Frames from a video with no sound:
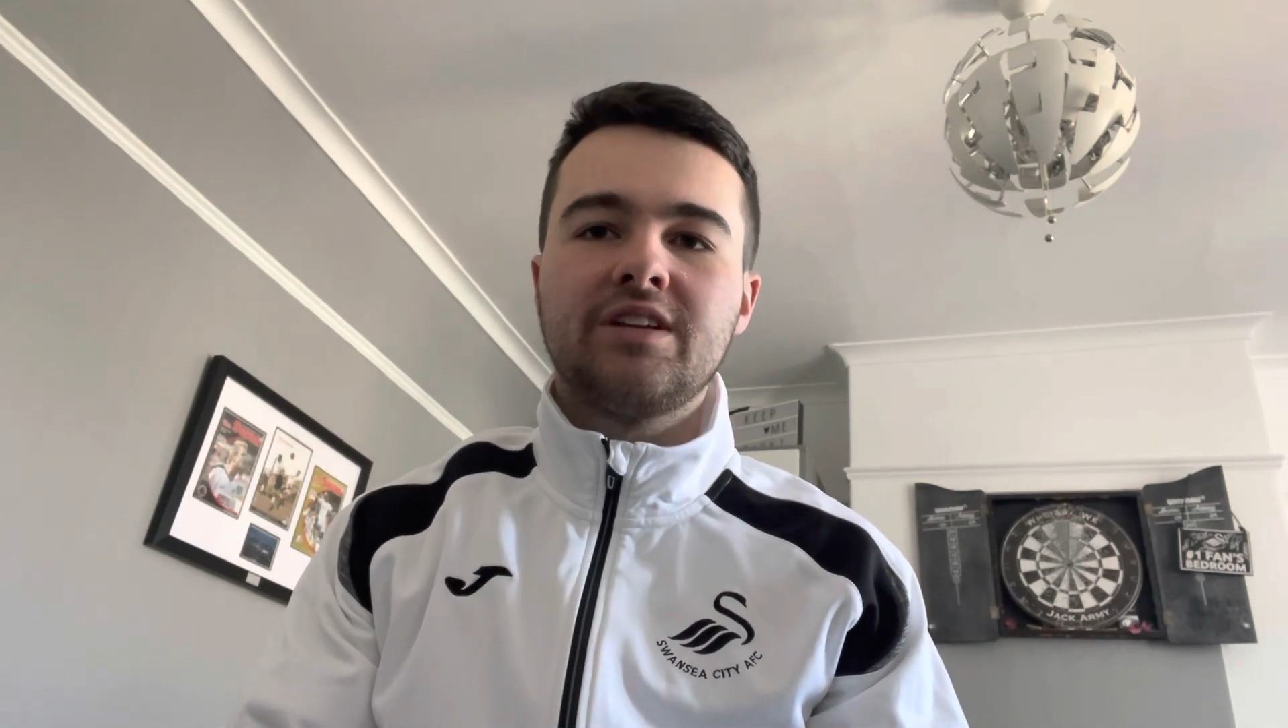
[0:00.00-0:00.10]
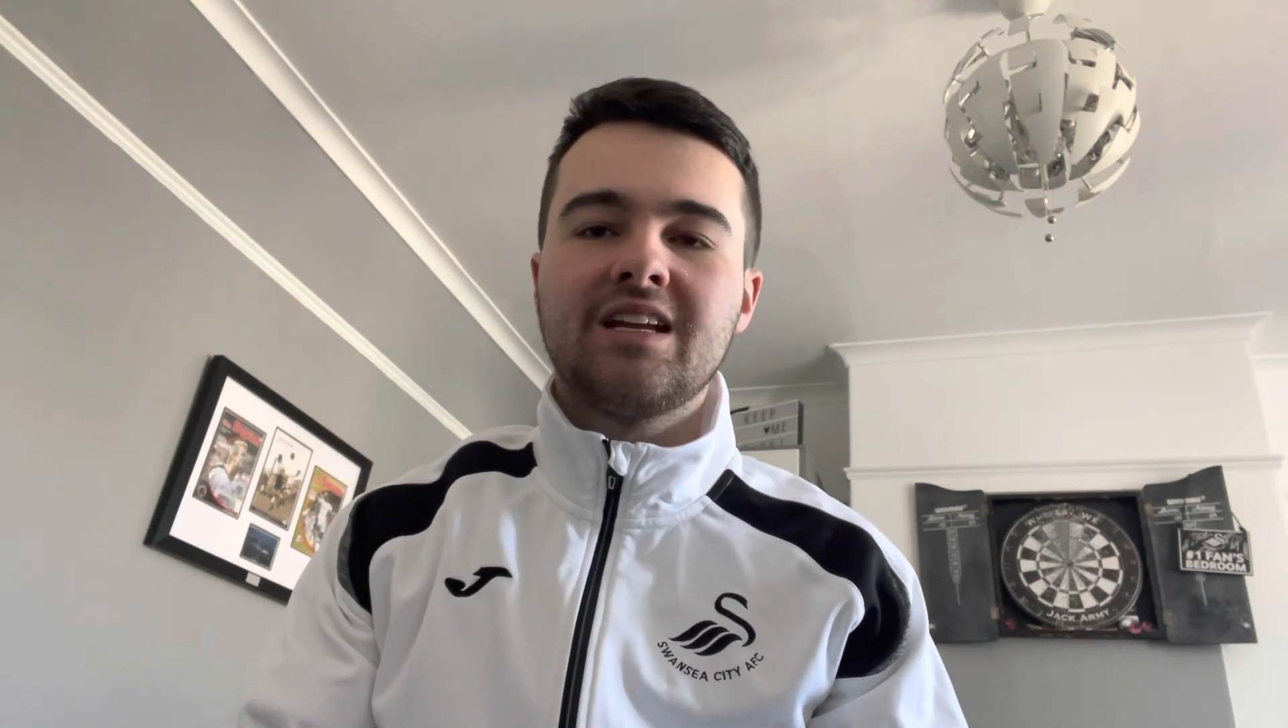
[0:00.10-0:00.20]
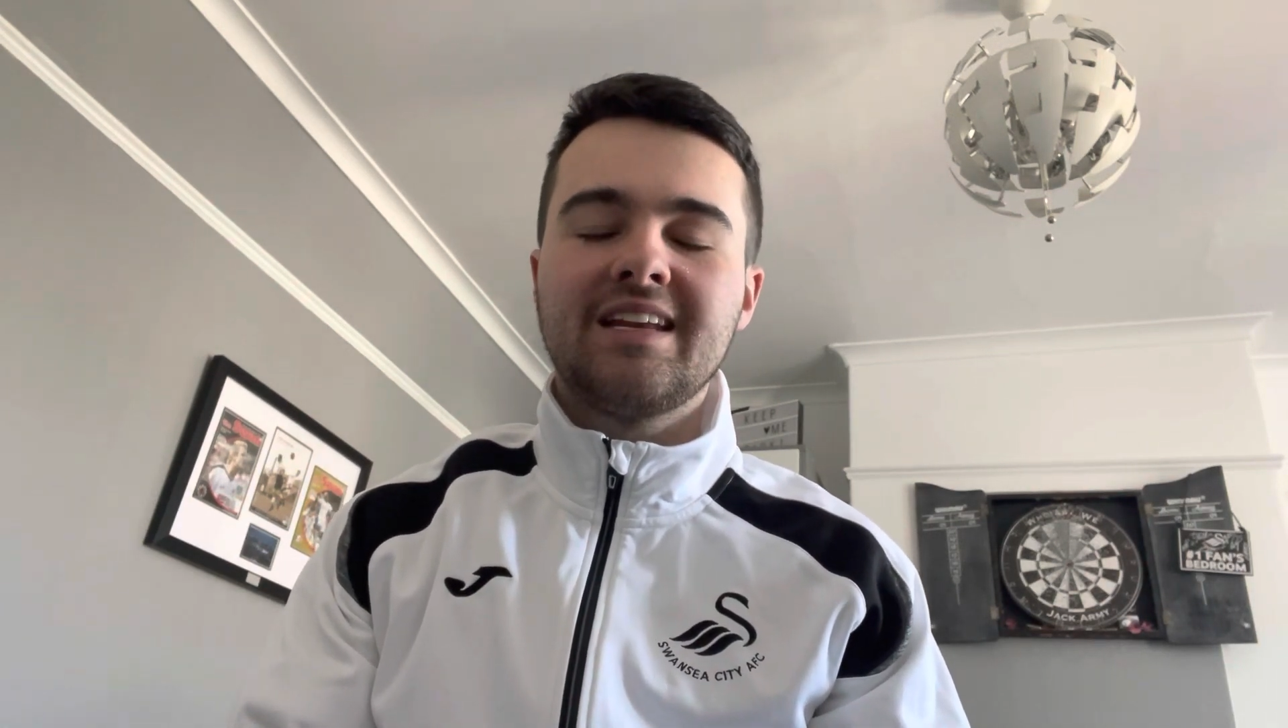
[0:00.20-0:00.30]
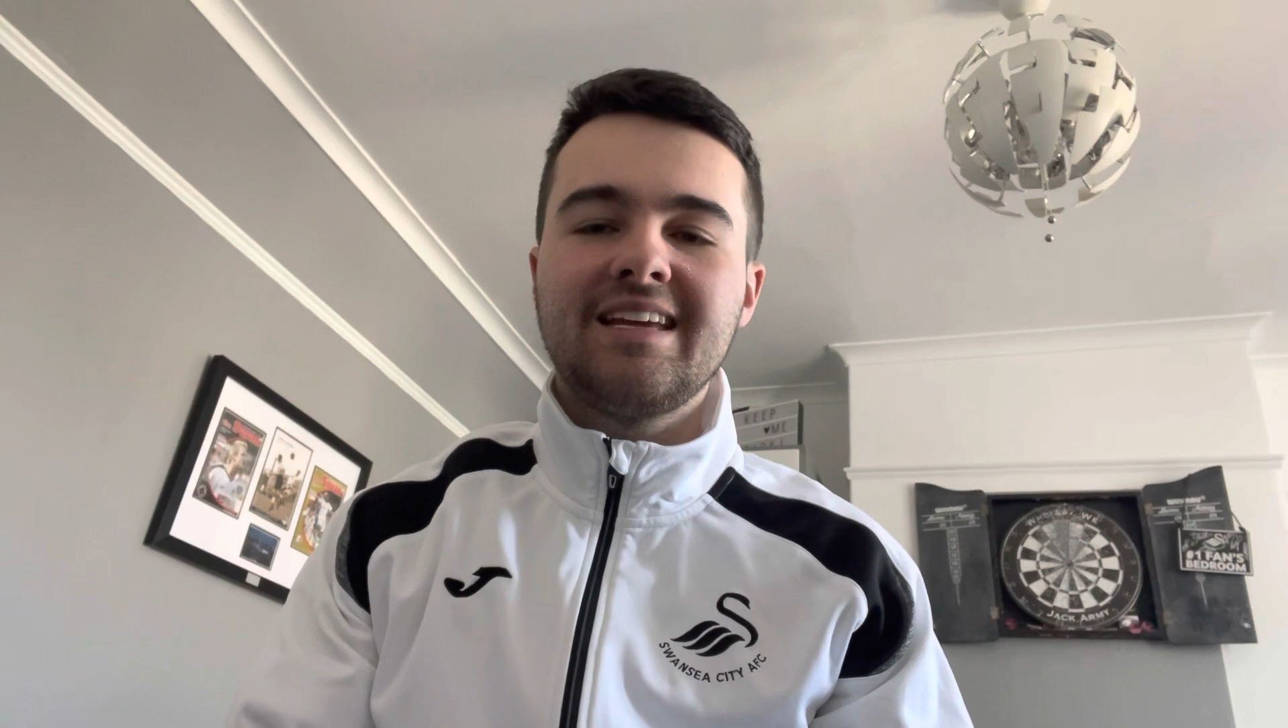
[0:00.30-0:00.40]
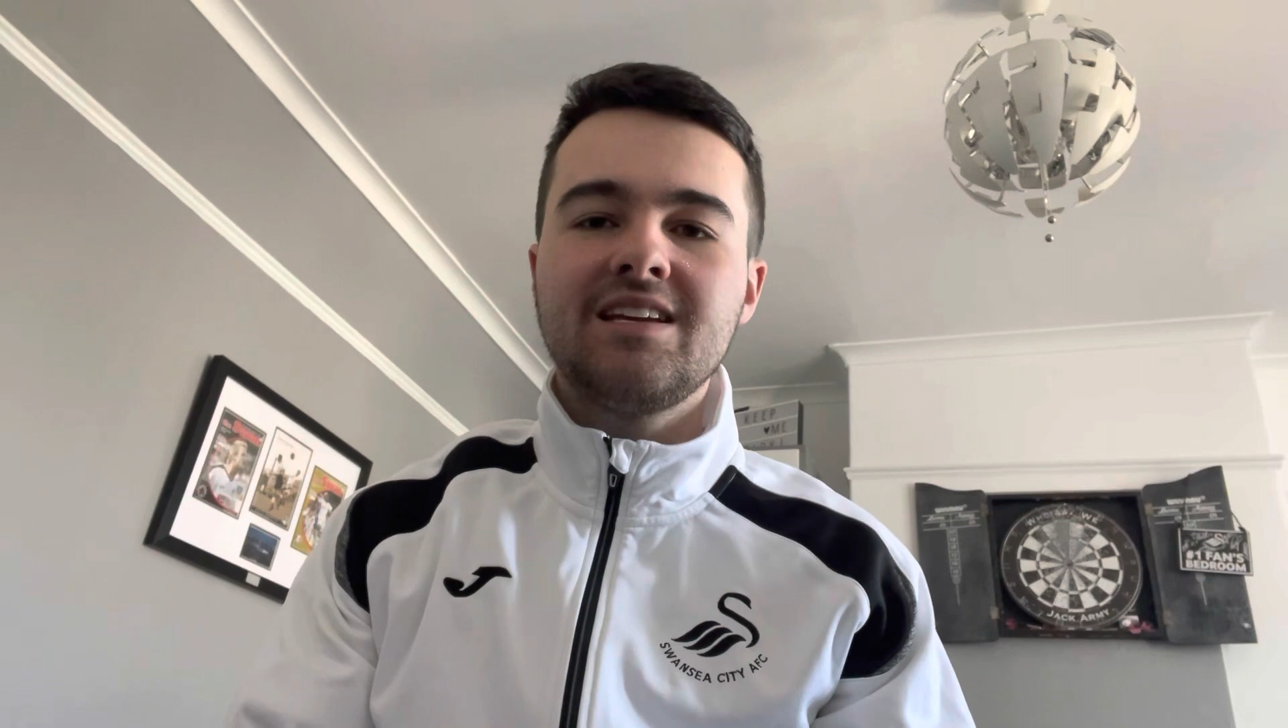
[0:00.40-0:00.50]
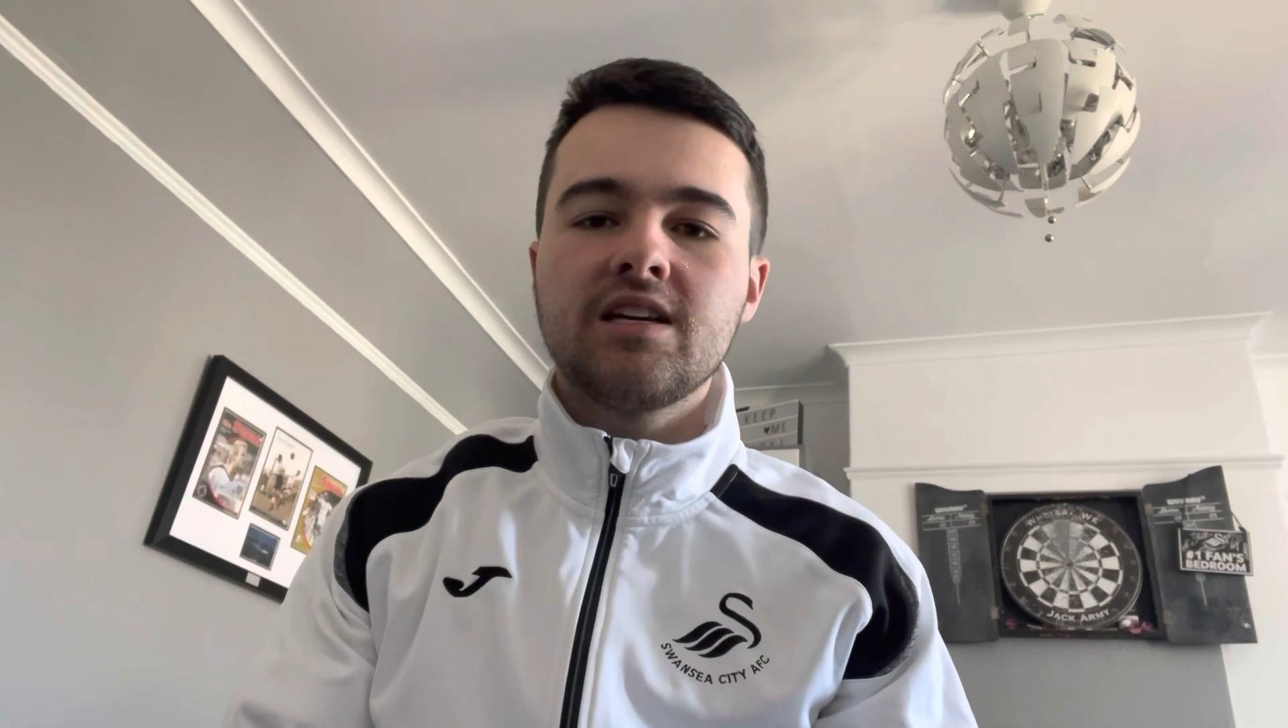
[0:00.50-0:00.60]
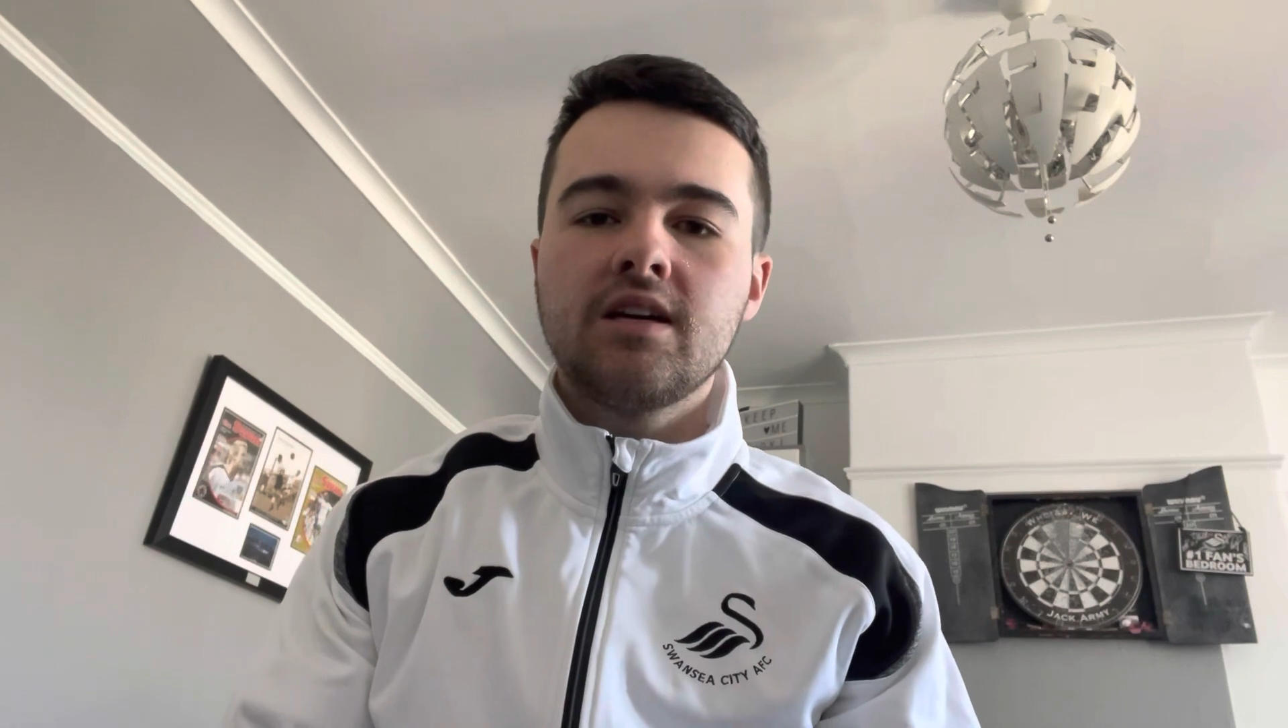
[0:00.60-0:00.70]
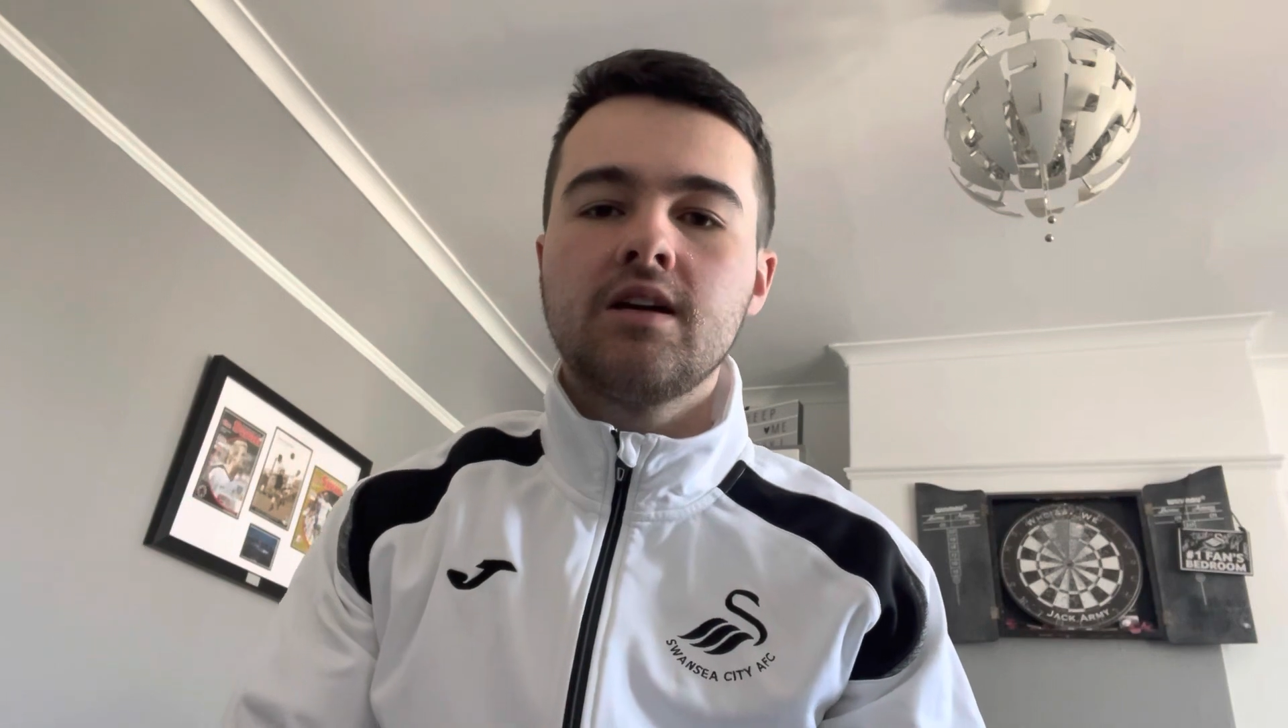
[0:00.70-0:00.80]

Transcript: the league,